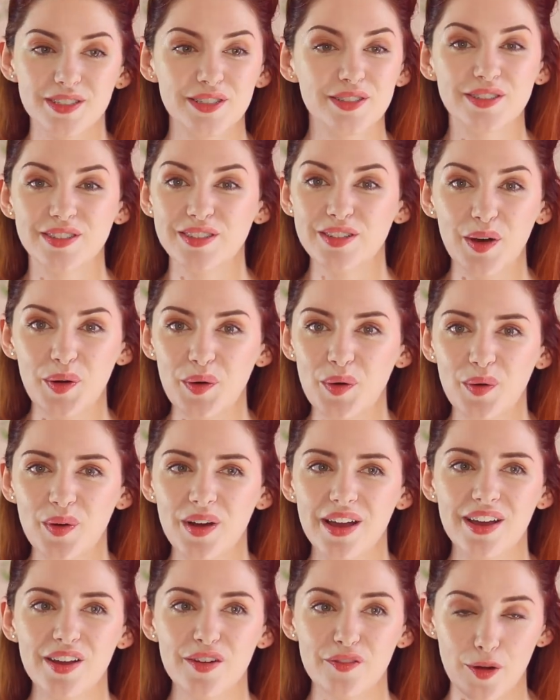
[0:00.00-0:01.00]
You know
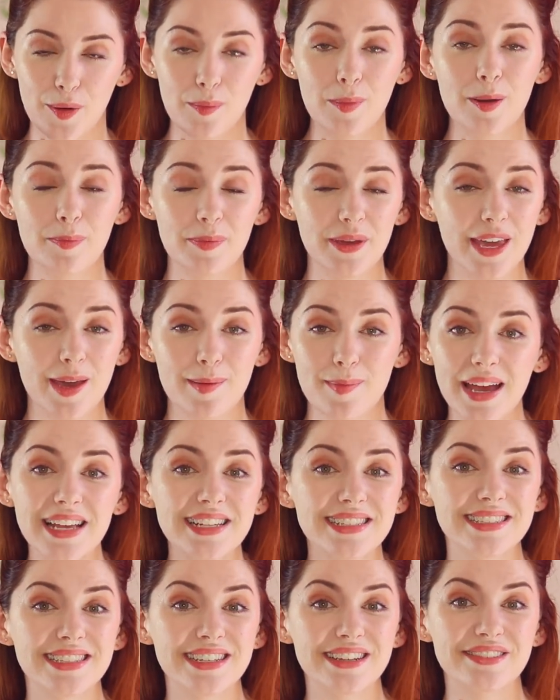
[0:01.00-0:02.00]
from my PMS
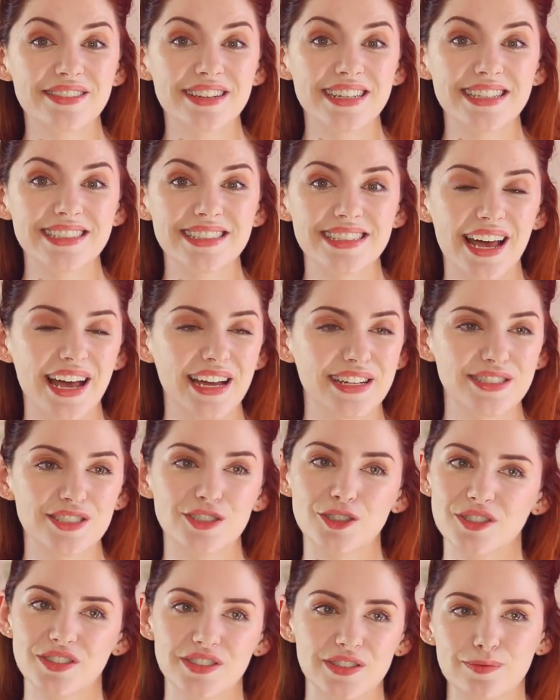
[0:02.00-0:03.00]
series and
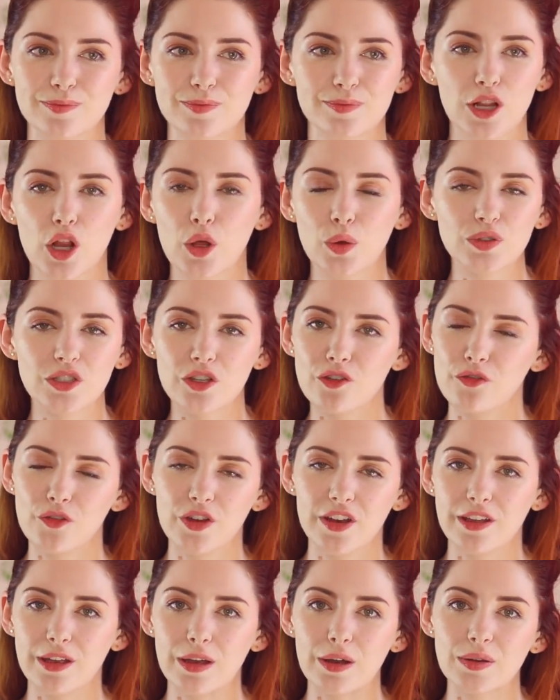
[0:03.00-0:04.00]
just loads of
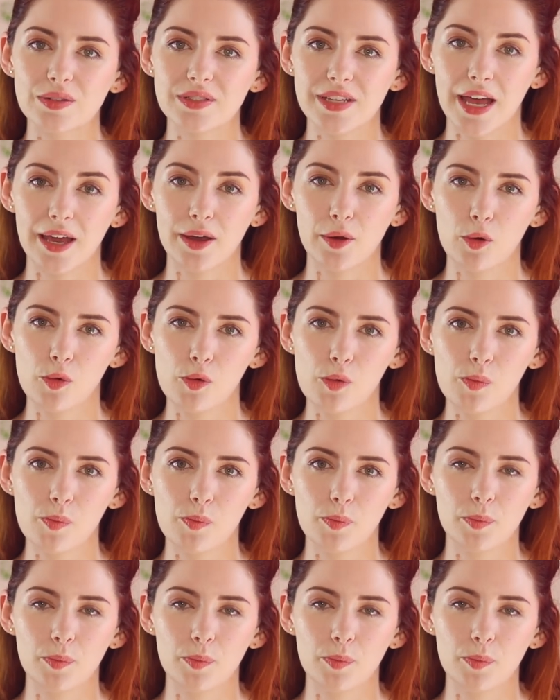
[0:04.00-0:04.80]
videos how